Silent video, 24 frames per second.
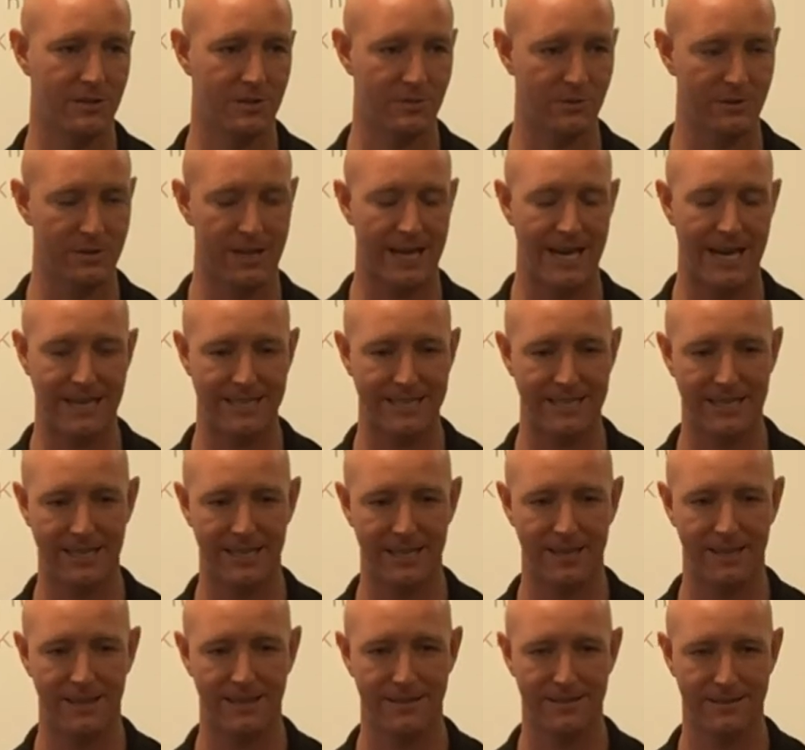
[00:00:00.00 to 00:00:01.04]
just
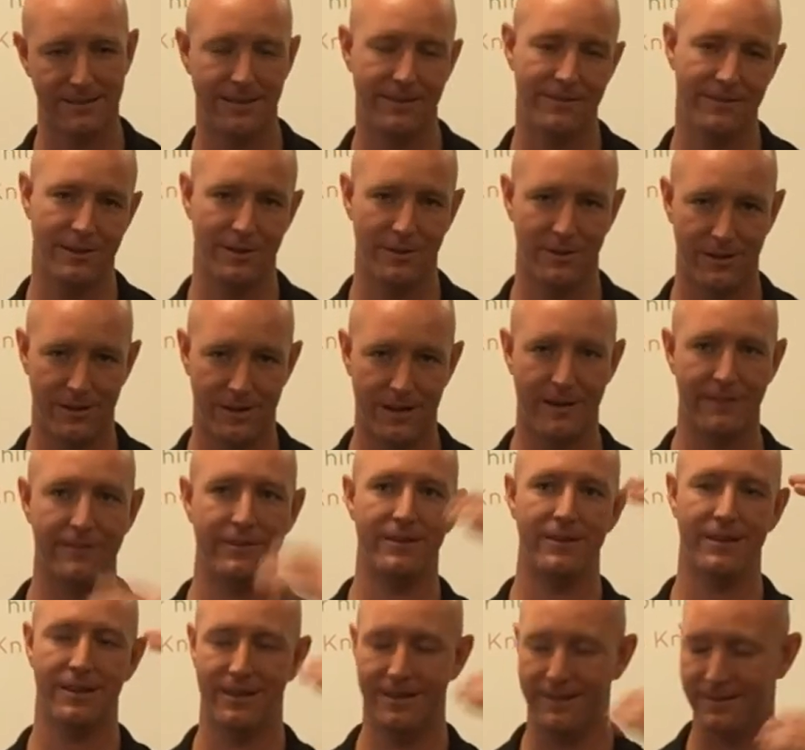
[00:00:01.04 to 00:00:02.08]
relaxing, even though
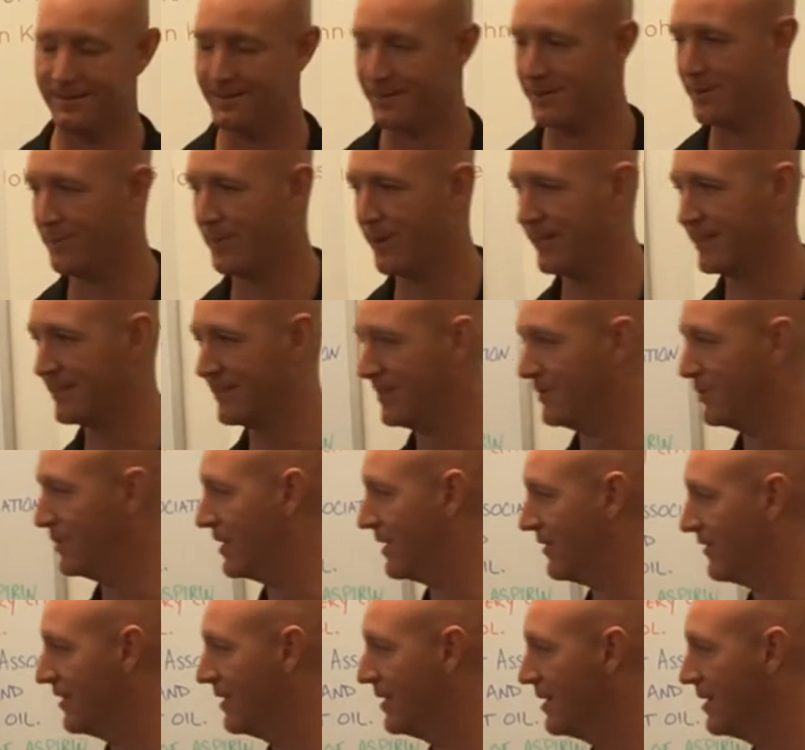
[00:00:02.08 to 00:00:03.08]
coffee kind of spices it